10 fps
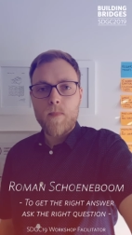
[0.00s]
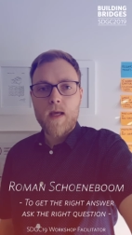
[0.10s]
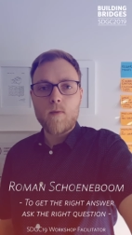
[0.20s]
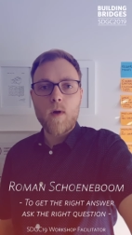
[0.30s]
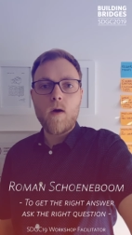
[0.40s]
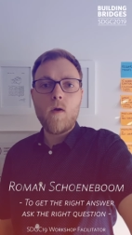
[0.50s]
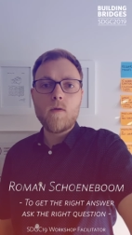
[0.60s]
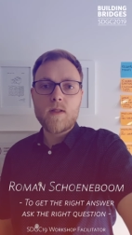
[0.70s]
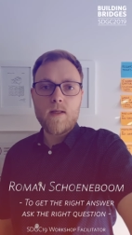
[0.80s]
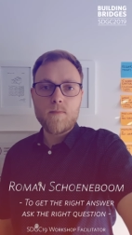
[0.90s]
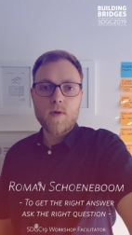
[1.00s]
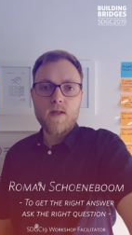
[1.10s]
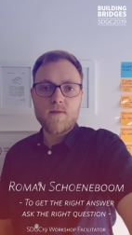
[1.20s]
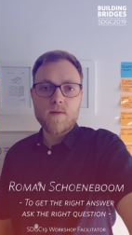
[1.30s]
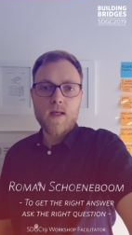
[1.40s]
and we're all
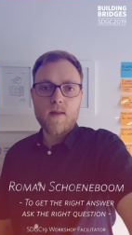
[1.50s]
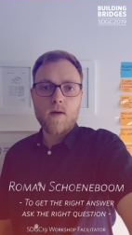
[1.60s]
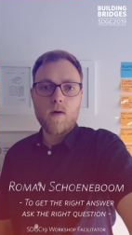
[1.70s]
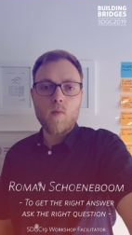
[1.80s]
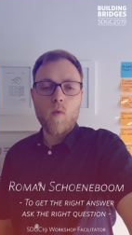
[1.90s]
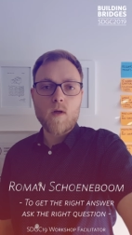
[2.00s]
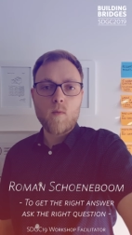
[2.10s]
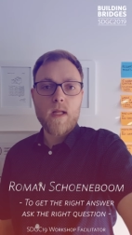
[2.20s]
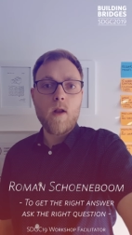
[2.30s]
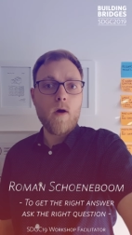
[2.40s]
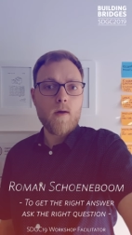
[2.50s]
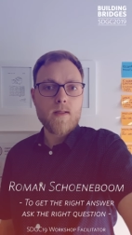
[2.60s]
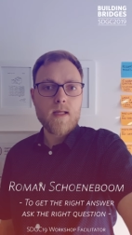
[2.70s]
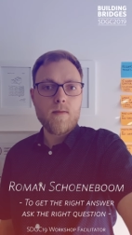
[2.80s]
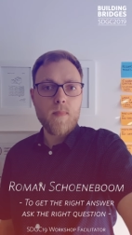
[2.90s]
debriefed together on what we learned
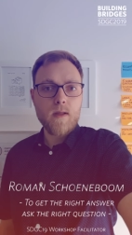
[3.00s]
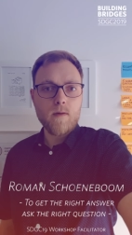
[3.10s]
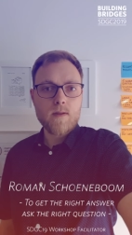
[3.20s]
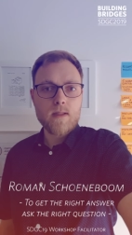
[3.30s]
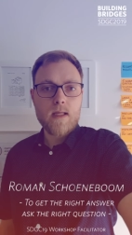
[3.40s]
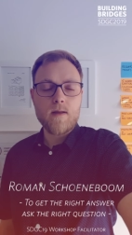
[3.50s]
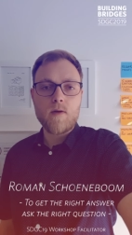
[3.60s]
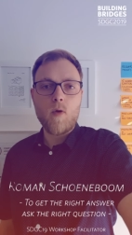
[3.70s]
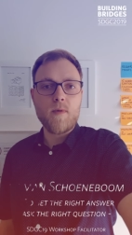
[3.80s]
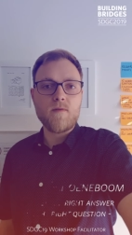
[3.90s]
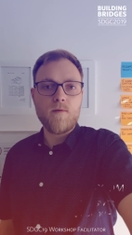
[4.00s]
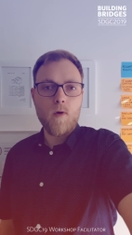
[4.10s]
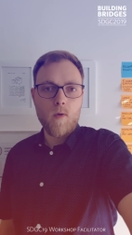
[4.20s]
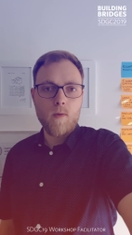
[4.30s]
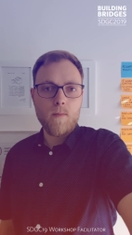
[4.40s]
and built in an open
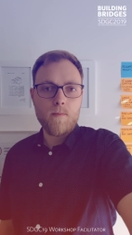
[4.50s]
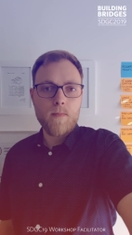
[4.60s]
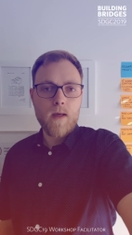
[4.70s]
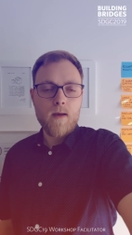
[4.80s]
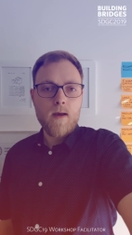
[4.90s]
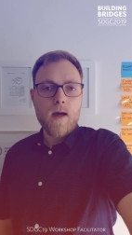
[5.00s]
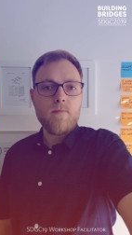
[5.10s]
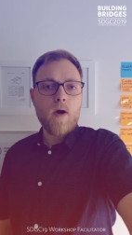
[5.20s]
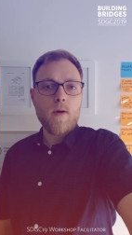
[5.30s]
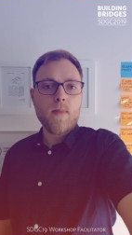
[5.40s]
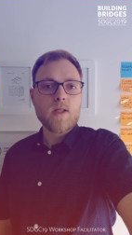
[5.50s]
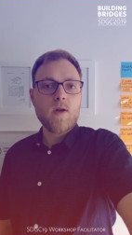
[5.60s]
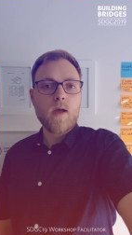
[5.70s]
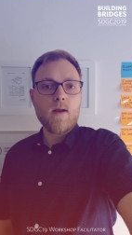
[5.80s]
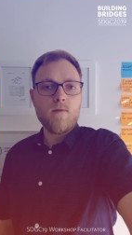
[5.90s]
forum. I'm very much
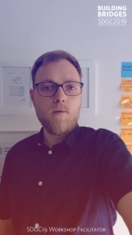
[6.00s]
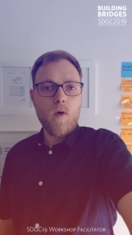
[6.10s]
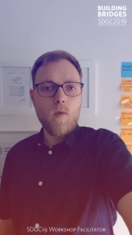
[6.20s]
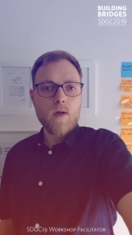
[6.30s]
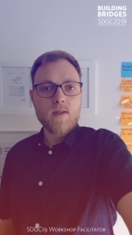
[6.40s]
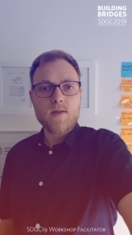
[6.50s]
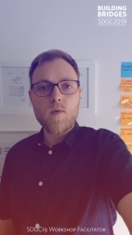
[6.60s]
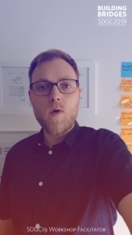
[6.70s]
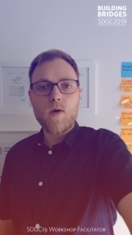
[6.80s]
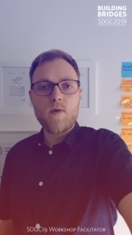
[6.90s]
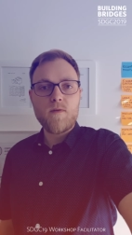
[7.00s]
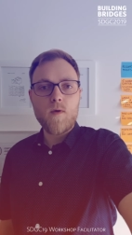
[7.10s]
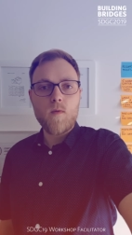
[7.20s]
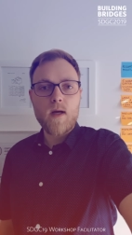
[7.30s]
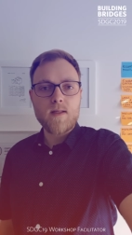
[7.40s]
looking forward to work with
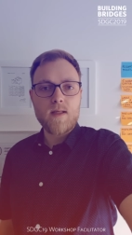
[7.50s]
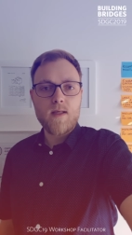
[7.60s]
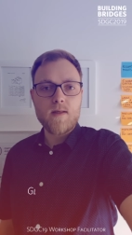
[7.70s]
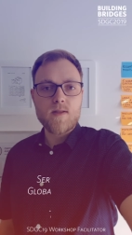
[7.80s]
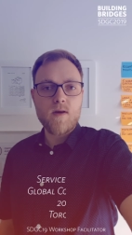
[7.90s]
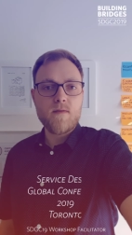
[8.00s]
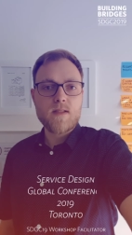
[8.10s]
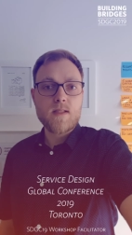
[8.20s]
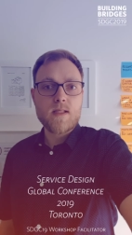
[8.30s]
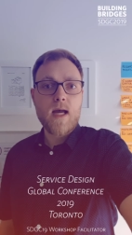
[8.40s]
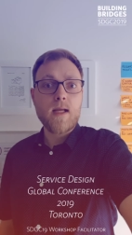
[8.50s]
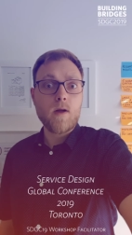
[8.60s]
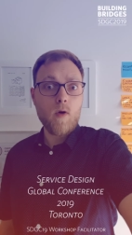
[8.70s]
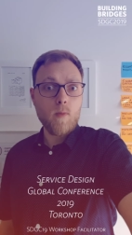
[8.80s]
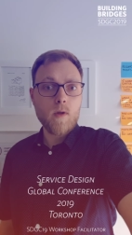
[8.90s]
you at the Service Design
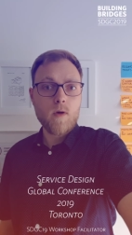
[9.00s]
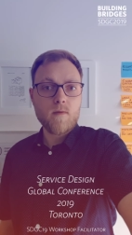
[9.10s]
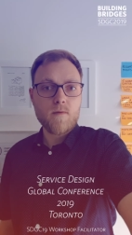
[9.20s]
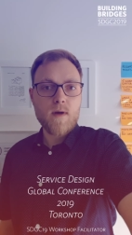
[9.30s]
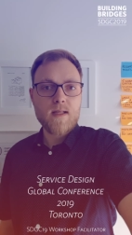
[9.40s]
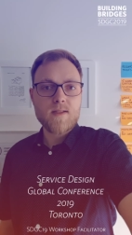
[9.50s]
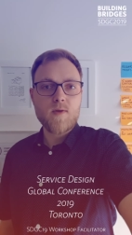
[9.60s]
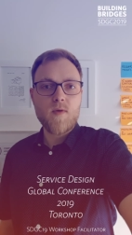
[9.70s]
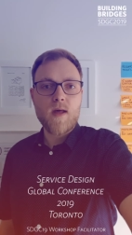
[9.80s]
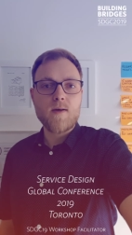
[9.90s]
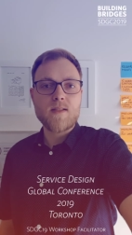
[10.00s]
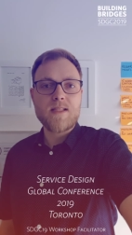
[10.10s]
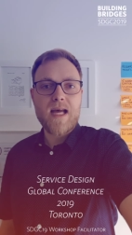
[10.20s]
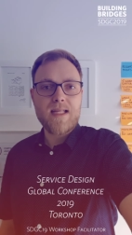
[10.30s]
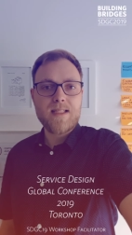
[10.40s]
Global Conference
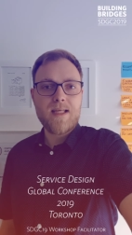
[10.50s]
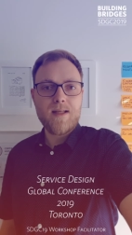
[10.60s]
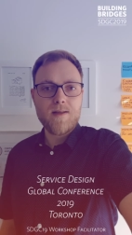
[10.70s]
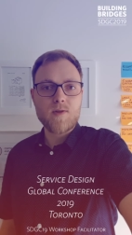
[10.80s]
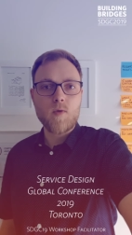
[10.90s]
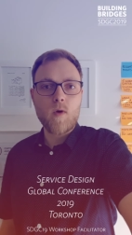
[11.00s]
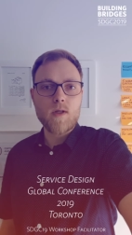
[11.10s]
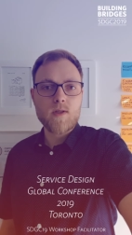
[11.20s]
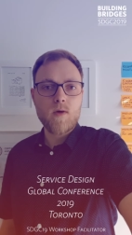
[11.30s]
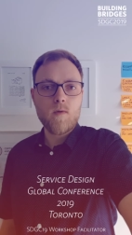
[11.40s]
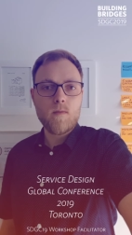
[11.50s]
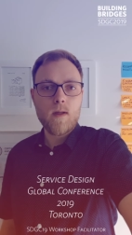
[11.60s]
2019 in Toronto.